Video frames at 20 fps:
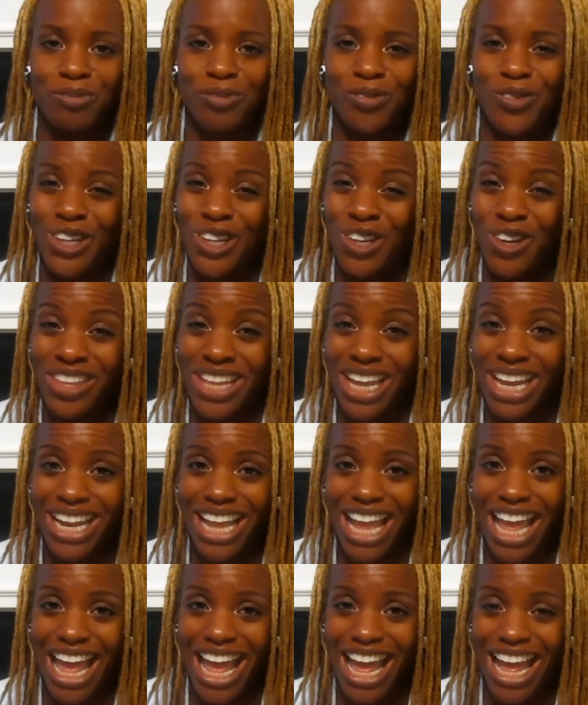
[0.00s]
We know that
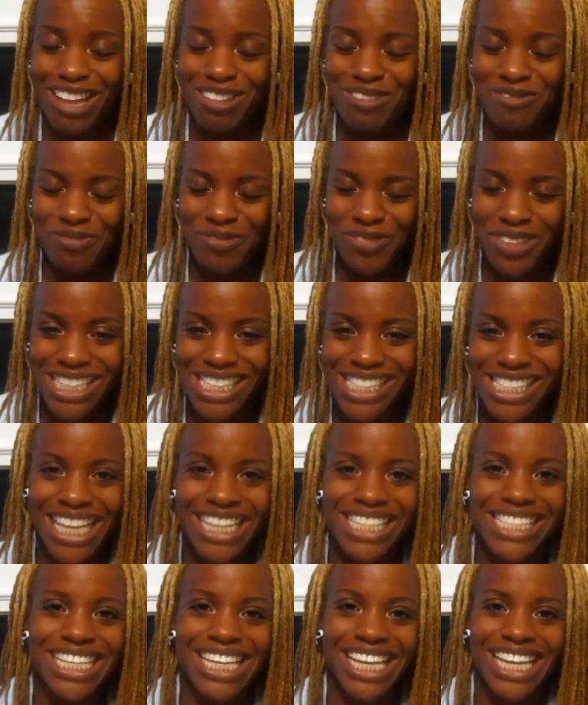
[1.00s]

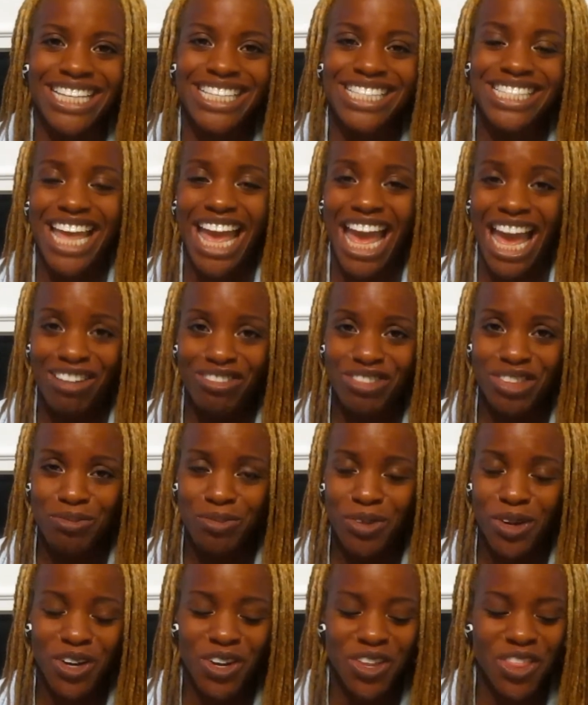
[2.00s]
placenta is after
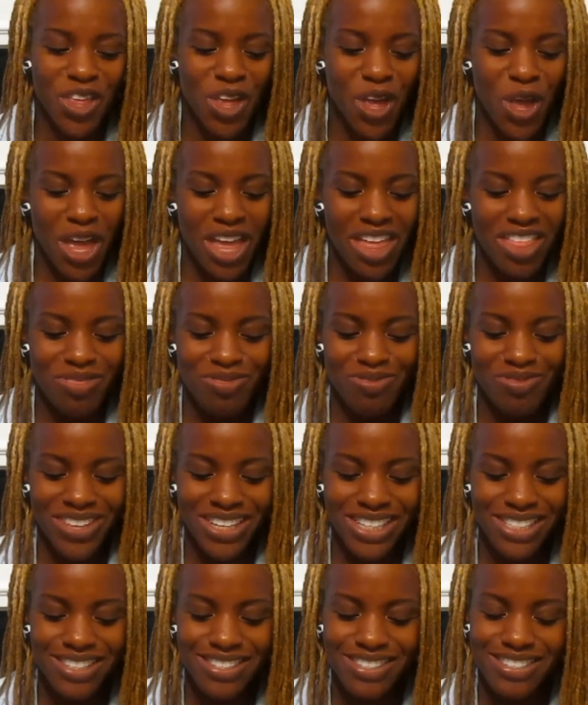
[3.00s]
birth.
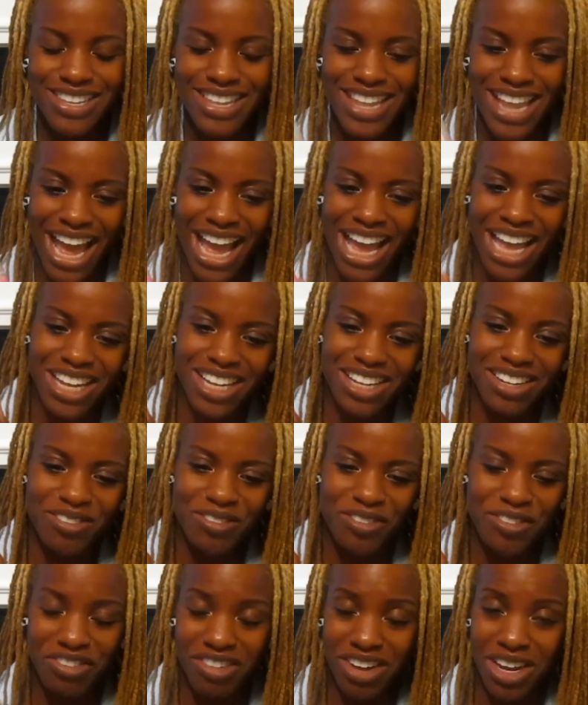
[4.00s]
This is not
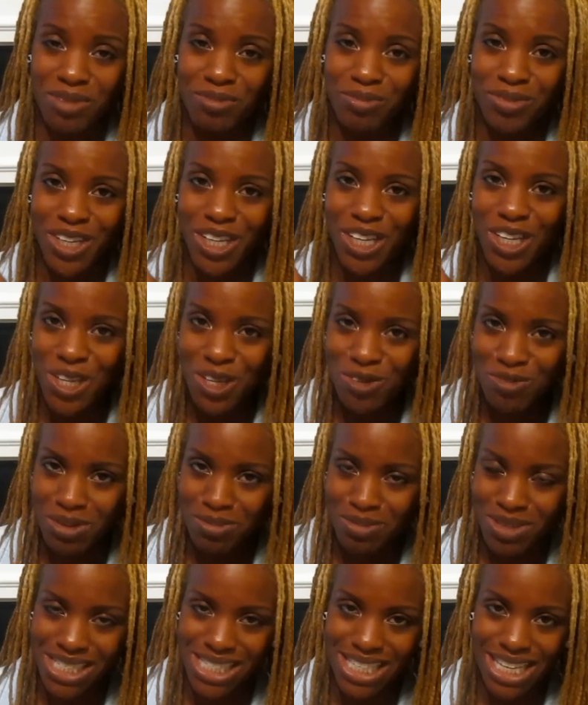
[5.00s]
from human
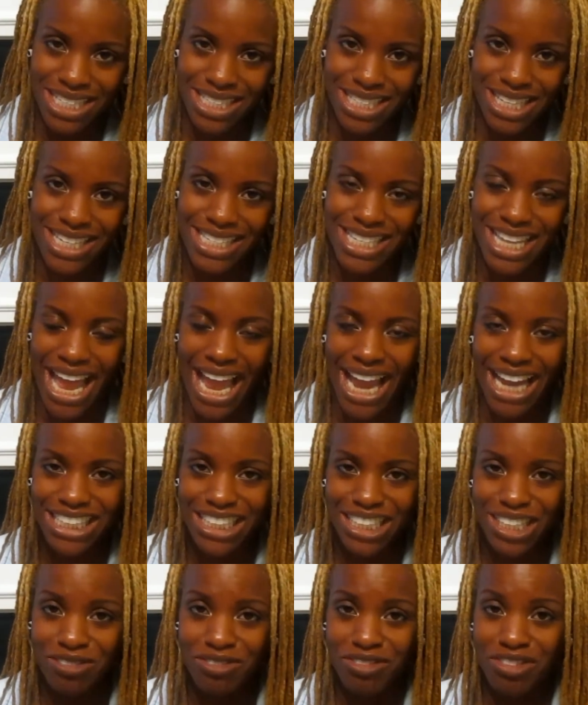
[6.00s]
placenta. It's
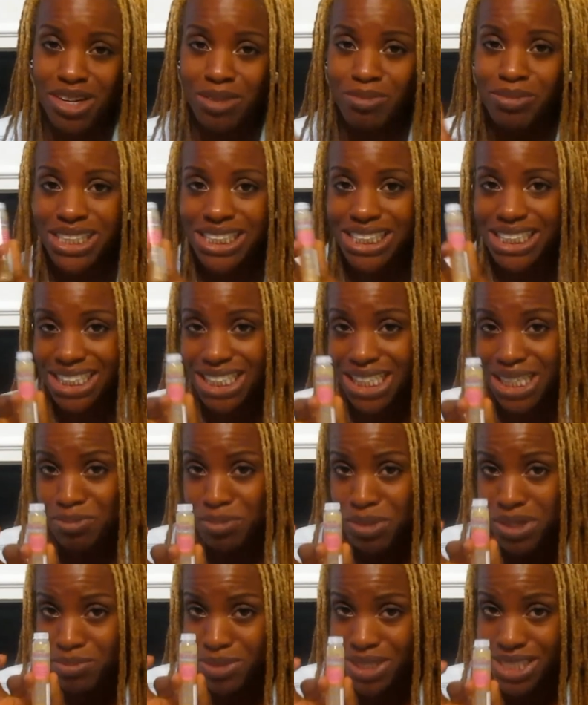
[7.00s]
actually from sheep
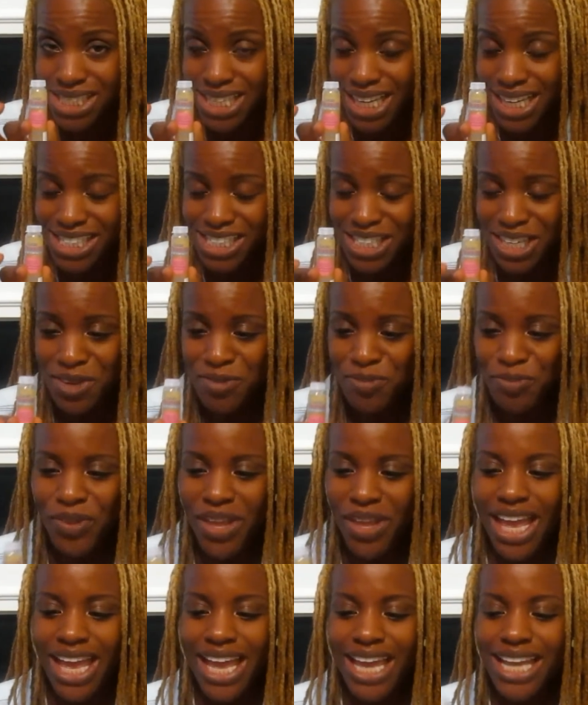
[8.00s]
placenta.
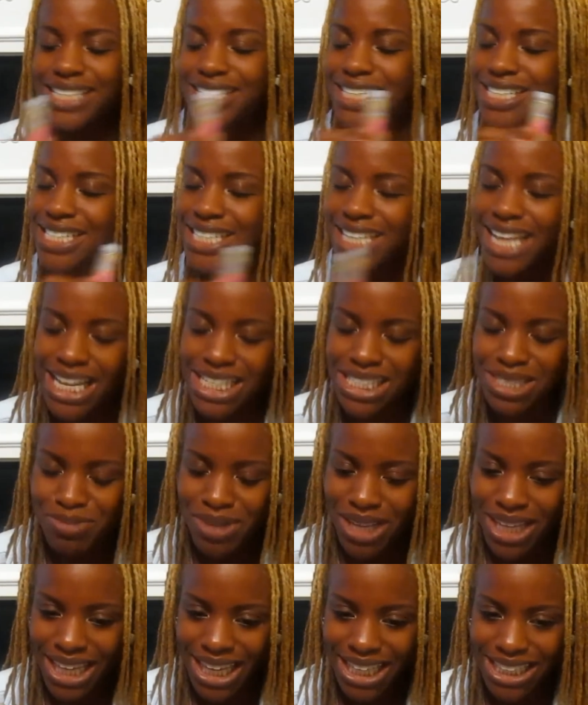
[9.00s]
It does not
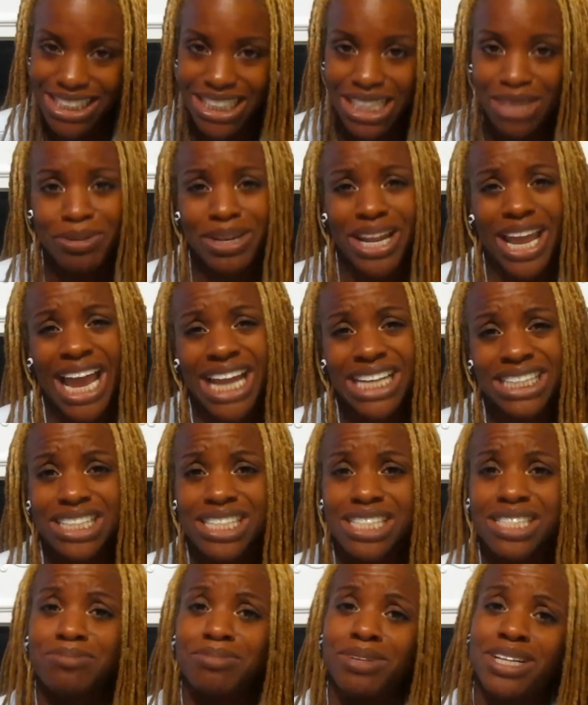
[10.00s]
smell like sheep. It actually
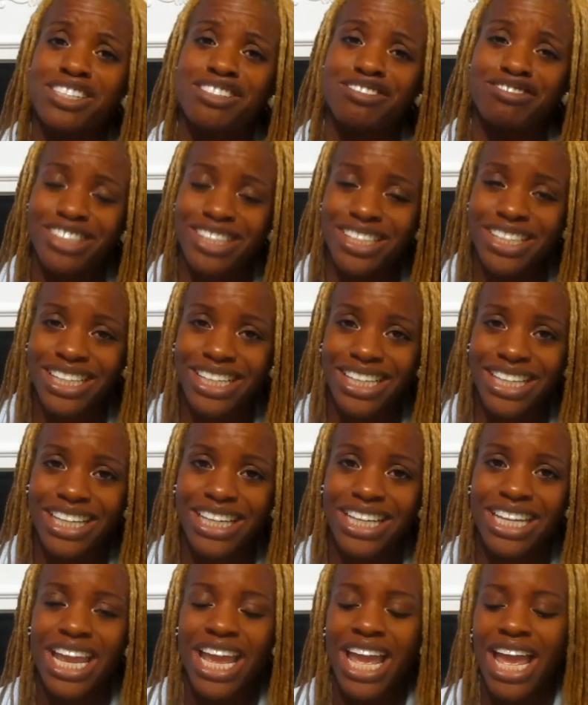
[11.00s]
smells really
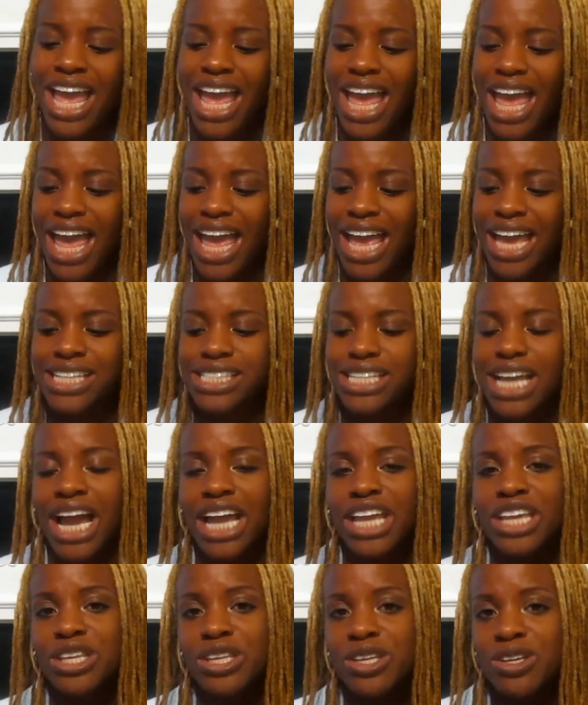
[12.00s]
good. And I
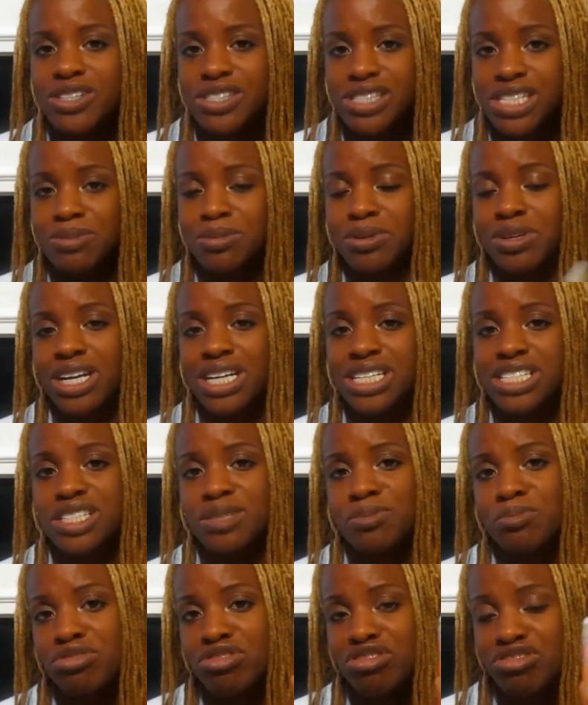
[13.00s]
use this because
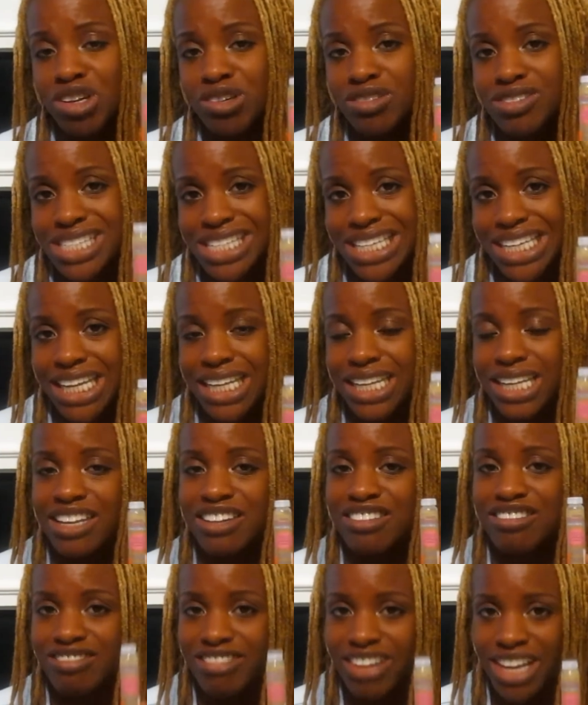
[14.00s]
it's protein
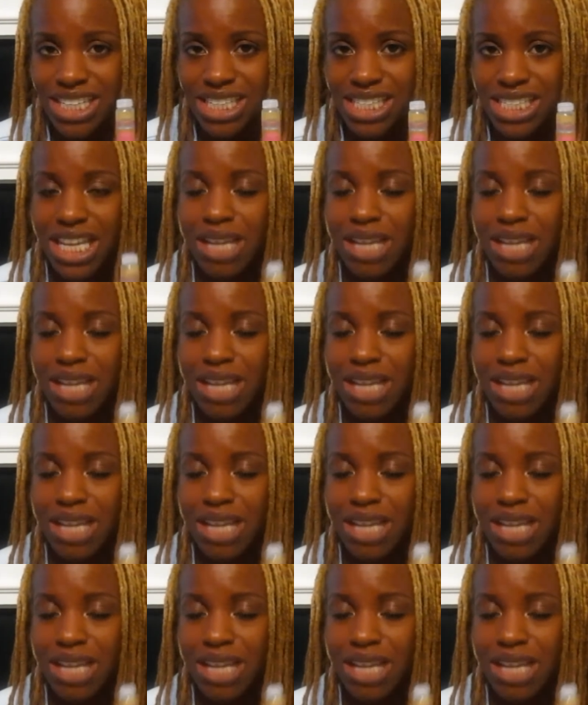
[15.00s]
enriched.